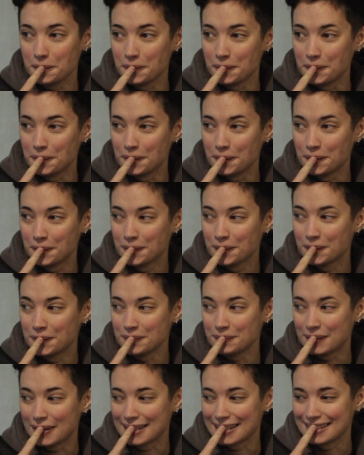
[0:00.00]
Ooh,
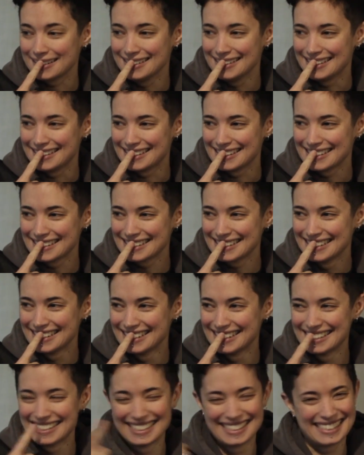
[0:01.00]
oh my goodness.
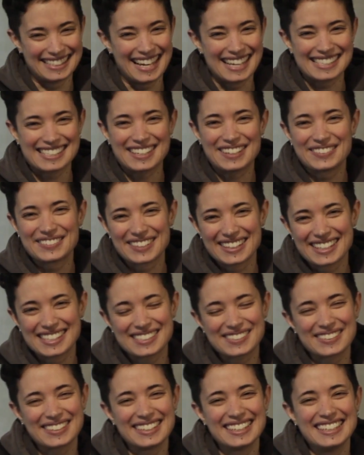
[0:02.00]
That's all for
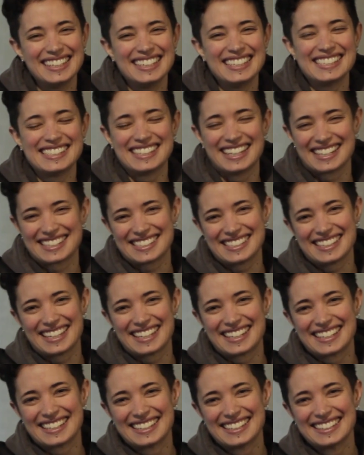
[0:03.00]
this one. Talk to you
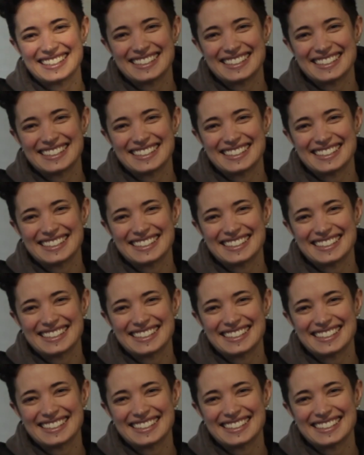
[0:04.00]
later.